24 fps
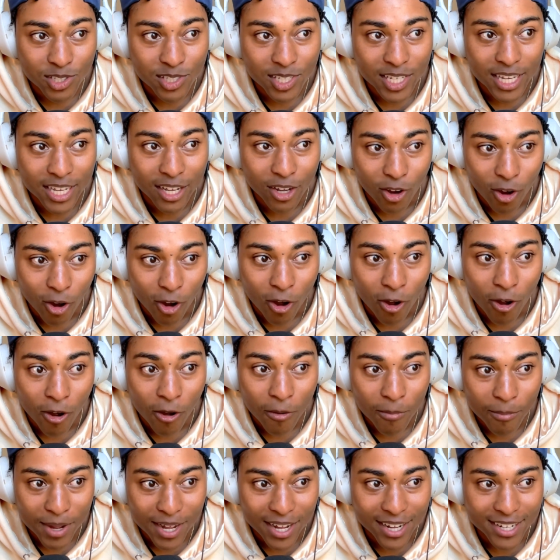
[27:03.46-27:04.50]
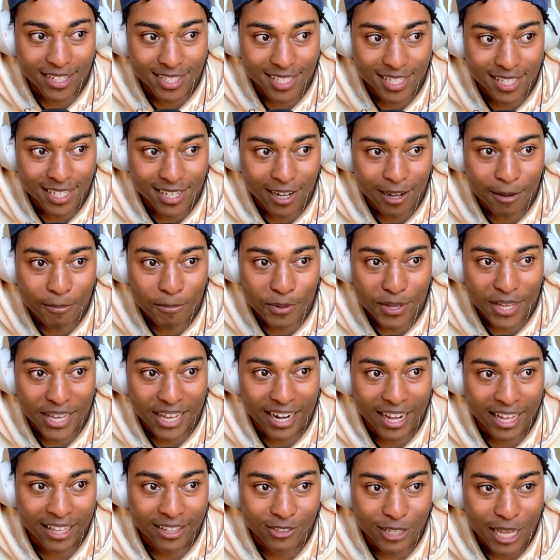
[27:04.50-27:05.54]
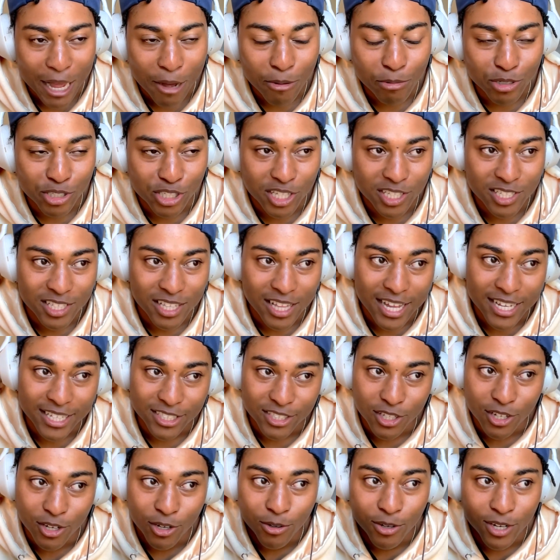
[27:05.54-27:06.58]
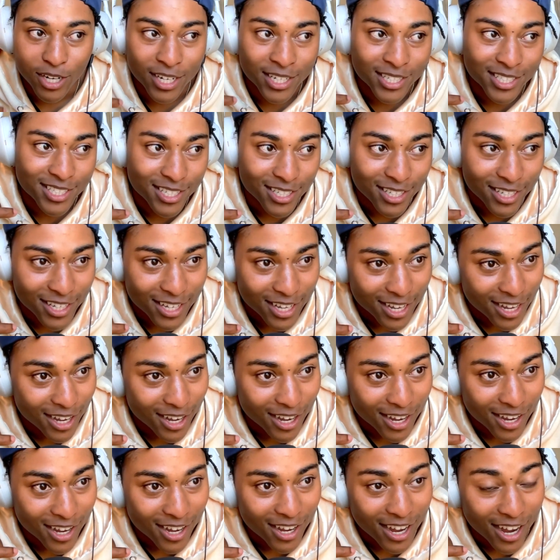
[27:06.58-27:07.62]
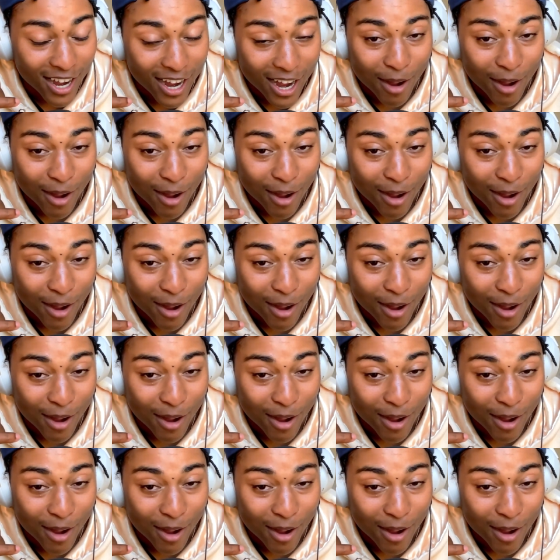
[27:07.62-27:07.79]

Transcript: and call my auntie up. And I was just like, yo, auntie, I'm